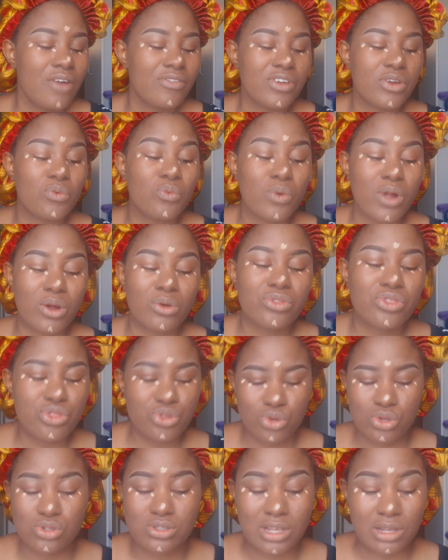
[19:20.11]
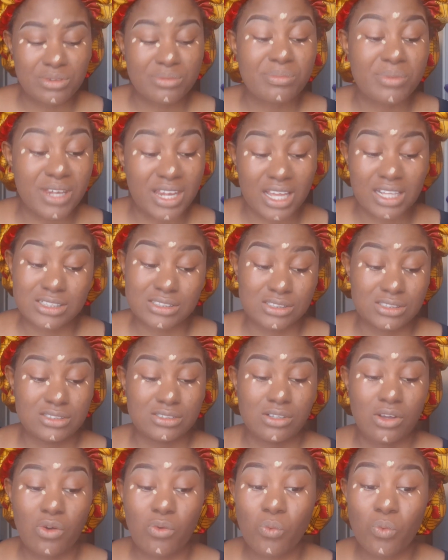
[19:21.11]
a well thought out plan
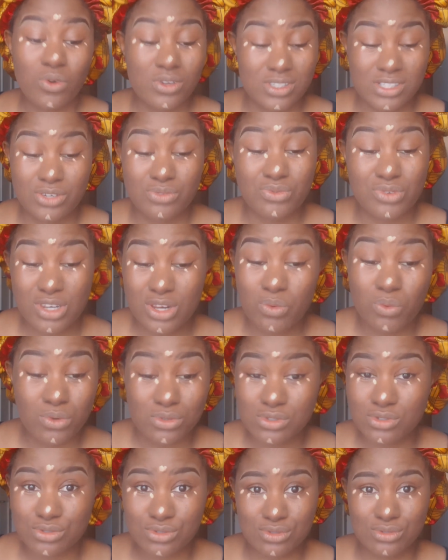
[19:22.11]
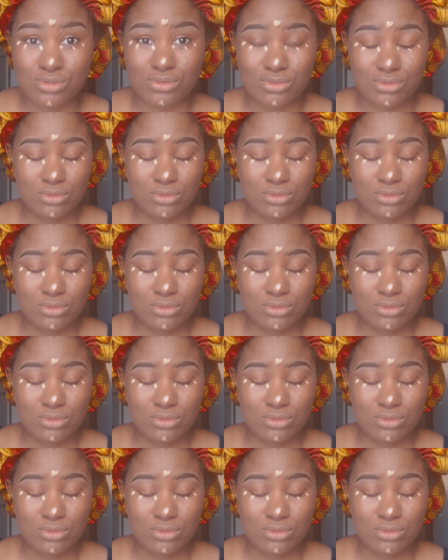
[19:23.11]
on what they really want to do.